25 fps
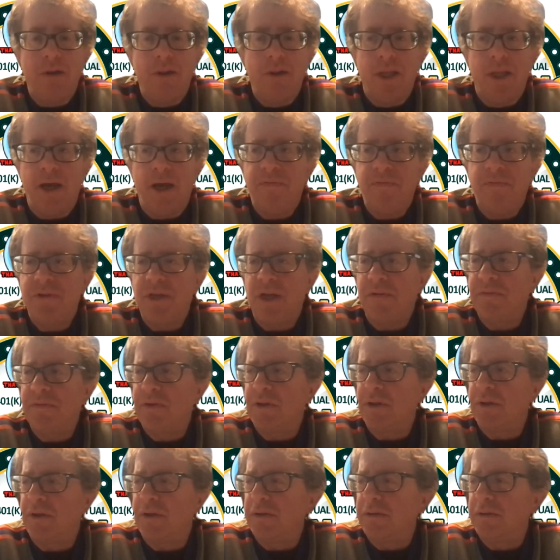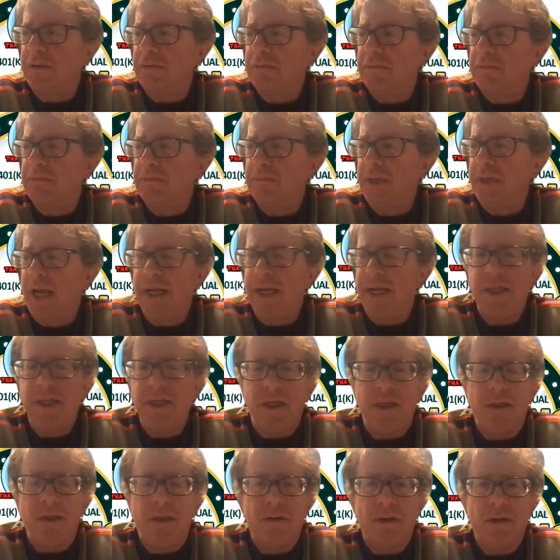left after
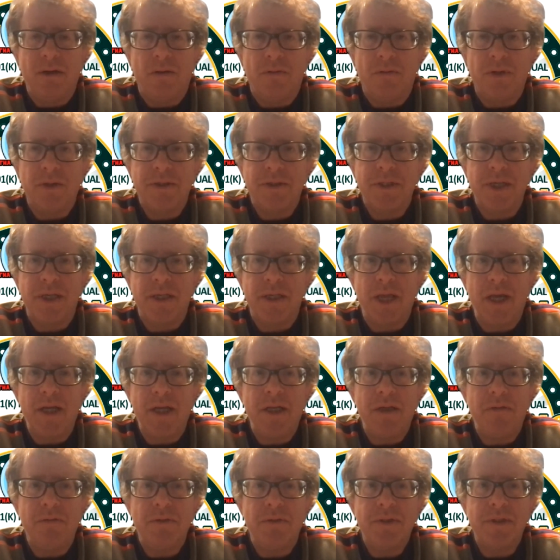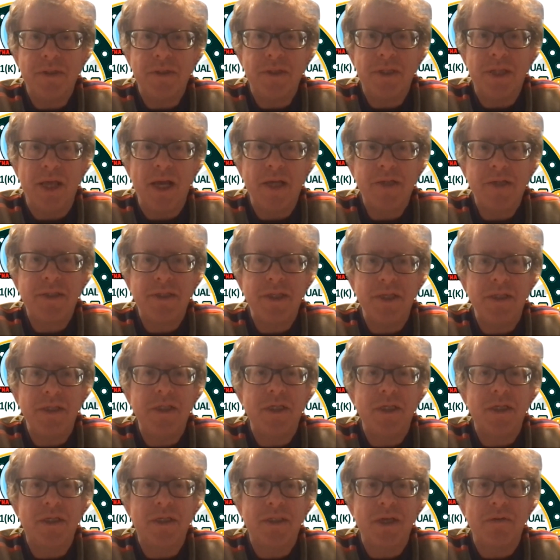90. I want to say 90 was his last
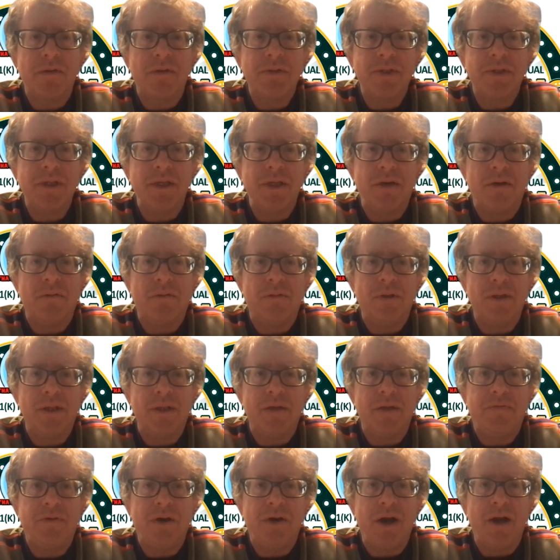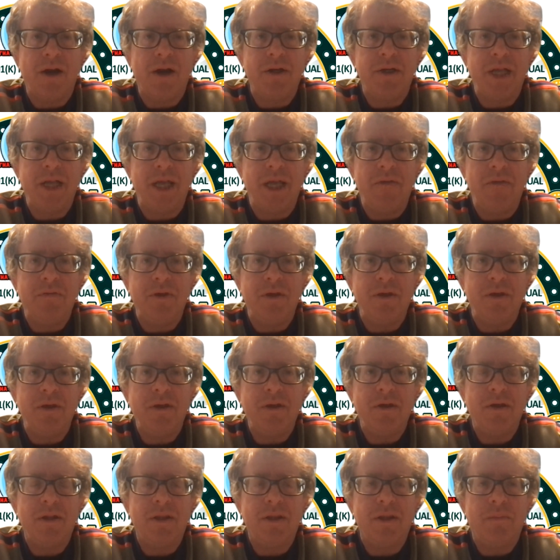season because that was the year when they fired
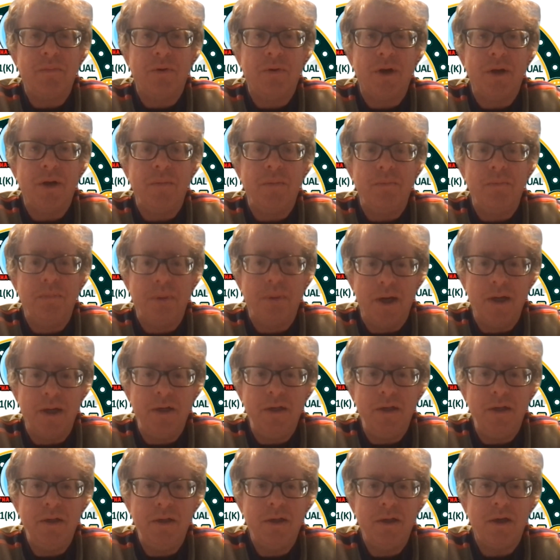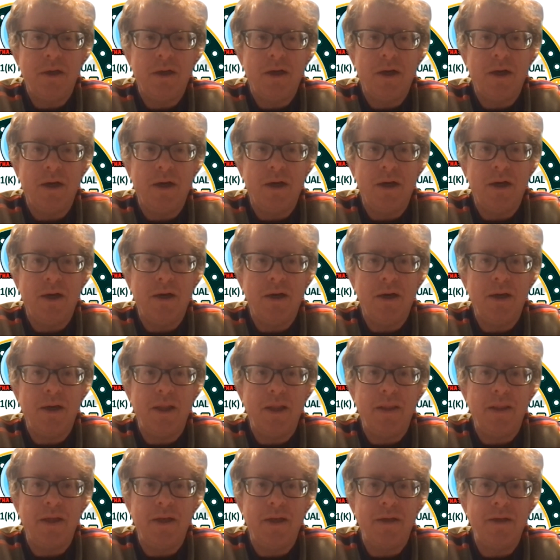Davey and they brought in Bud. And
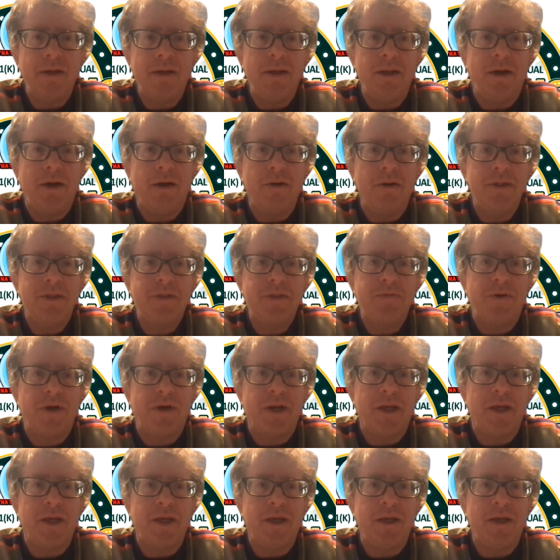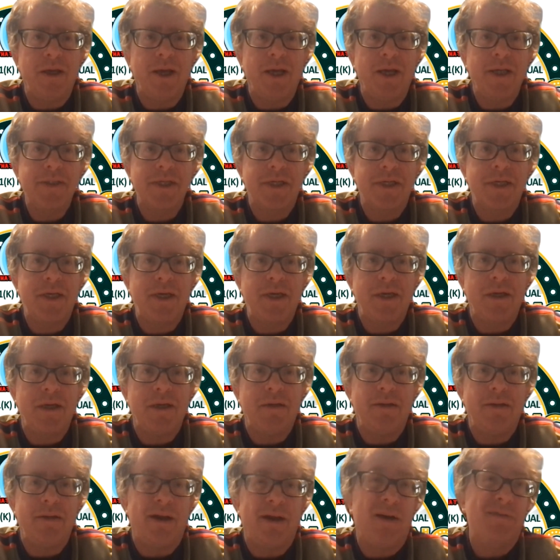then, it's funny, as a
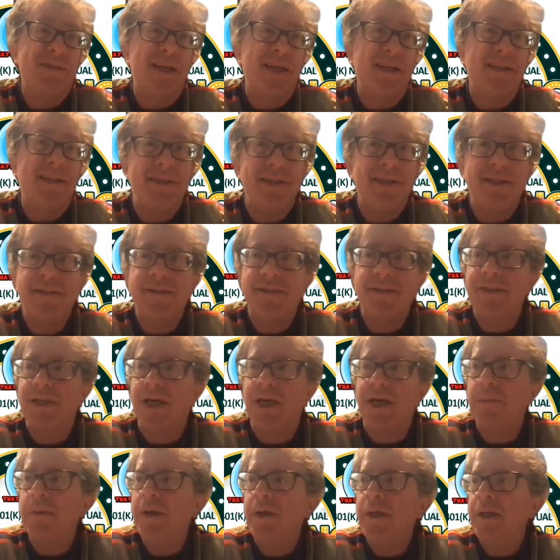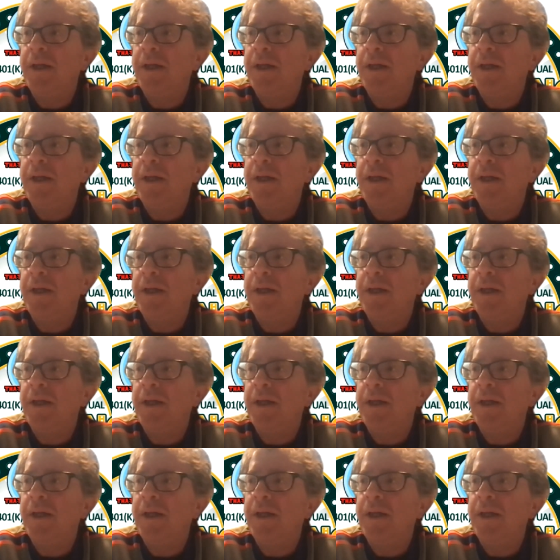kid, I was 18 at the time,